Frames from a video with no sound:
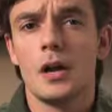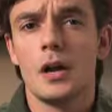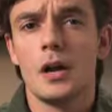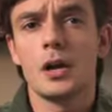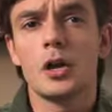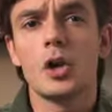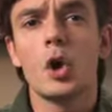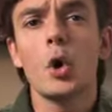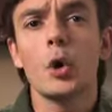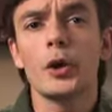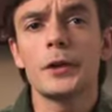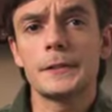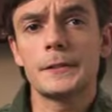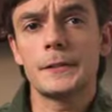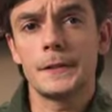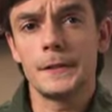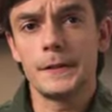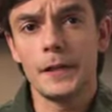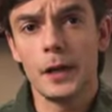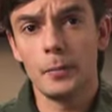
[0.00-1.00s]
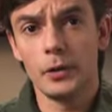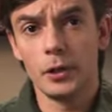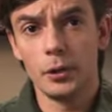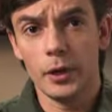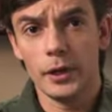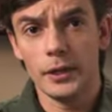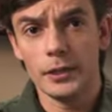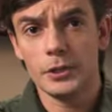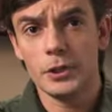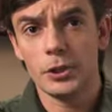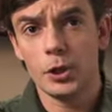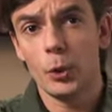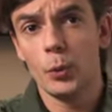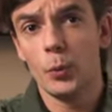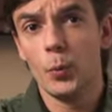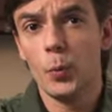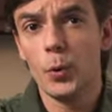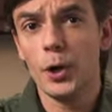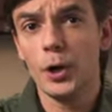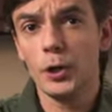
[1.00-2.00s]
According to the WHO,
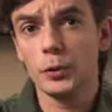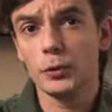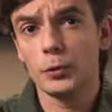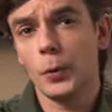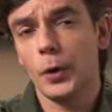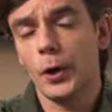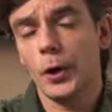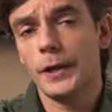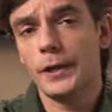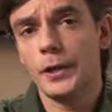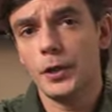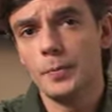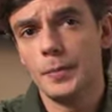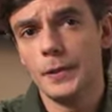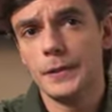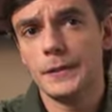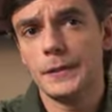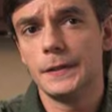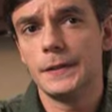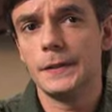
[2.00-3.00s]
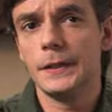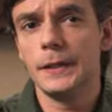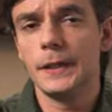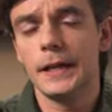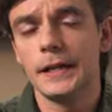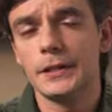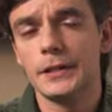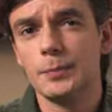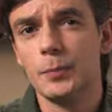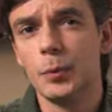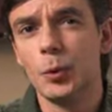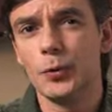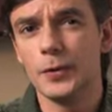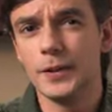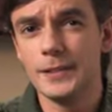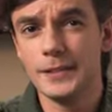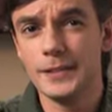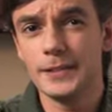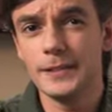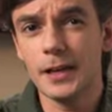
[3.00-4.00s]
worldwide obesity has more
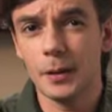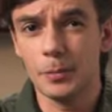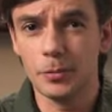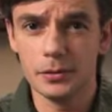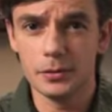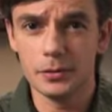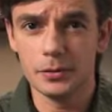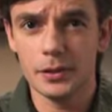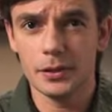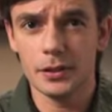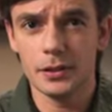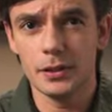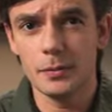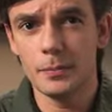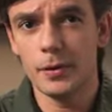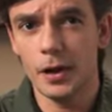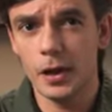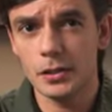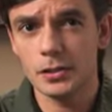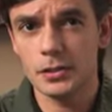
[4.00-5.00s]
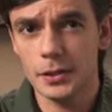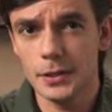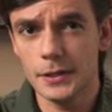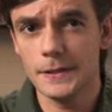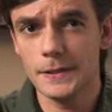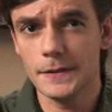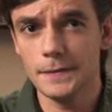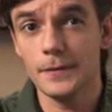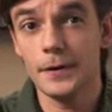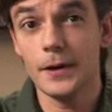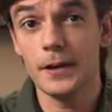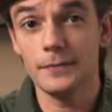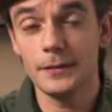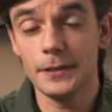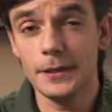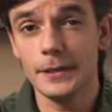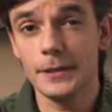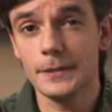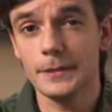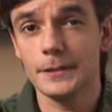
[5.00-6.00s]
than doubled in the past 35
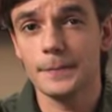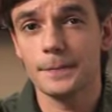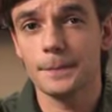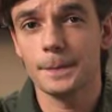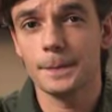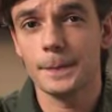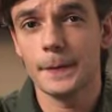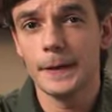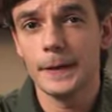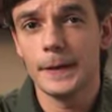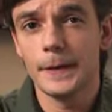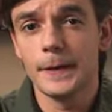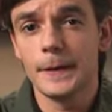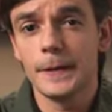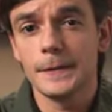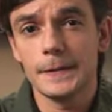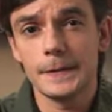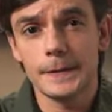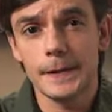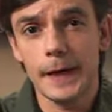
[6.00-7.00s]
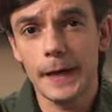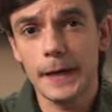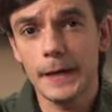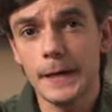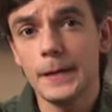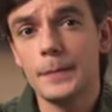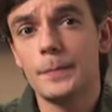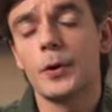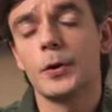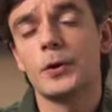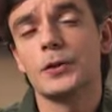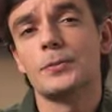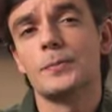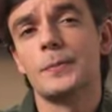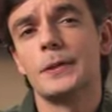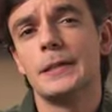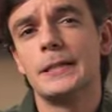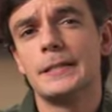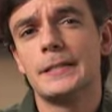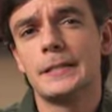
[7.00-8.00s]
years. Today,
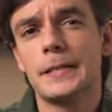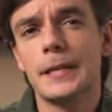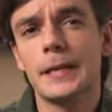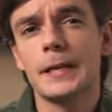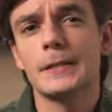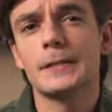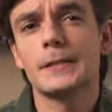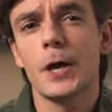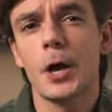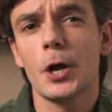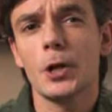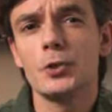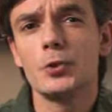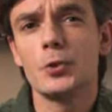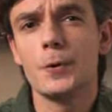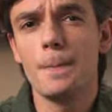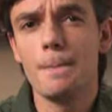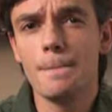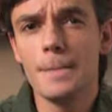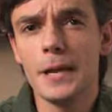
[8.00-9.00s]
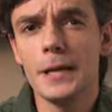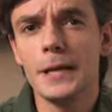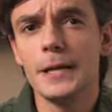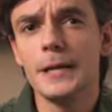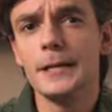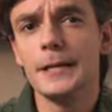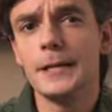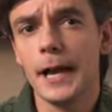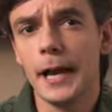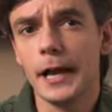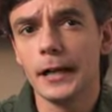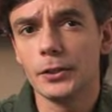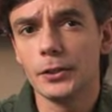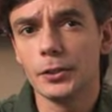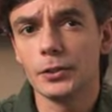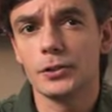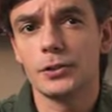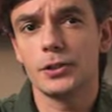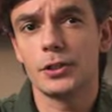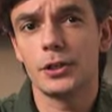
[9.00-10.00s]
approximately 600 million
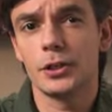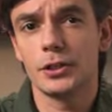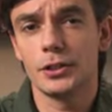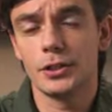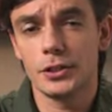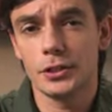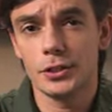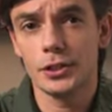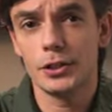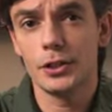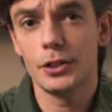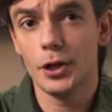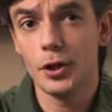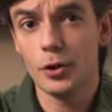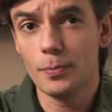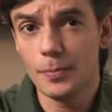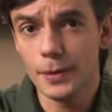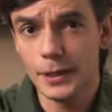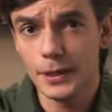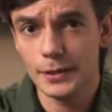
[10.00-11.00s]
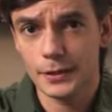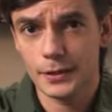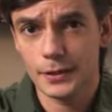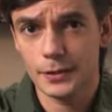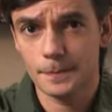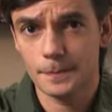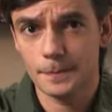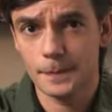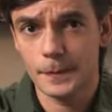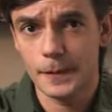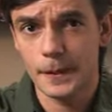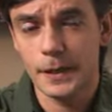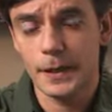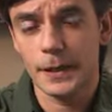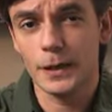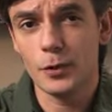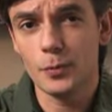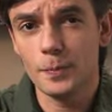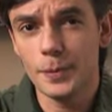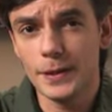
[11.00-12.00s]
adults are considered obese,
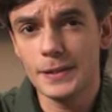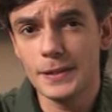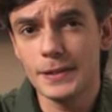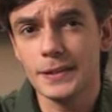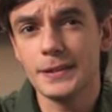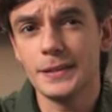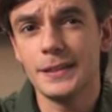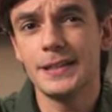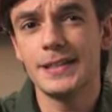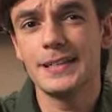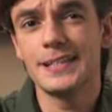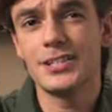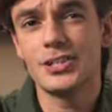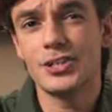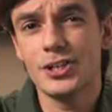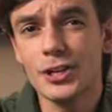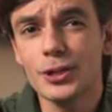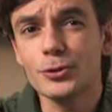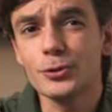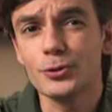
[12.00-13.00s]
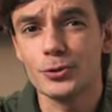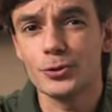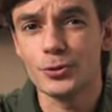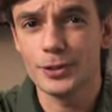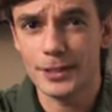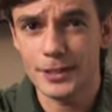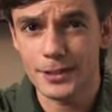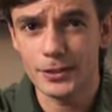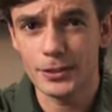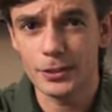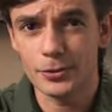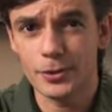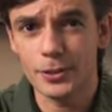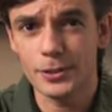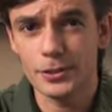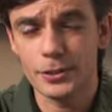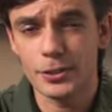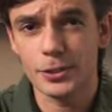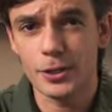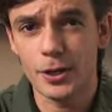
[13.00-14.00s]
and obesity in children has
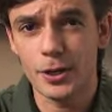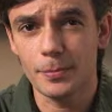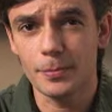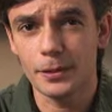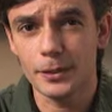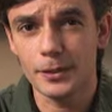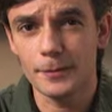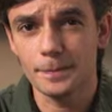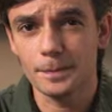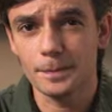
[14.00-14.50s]
increased sharply.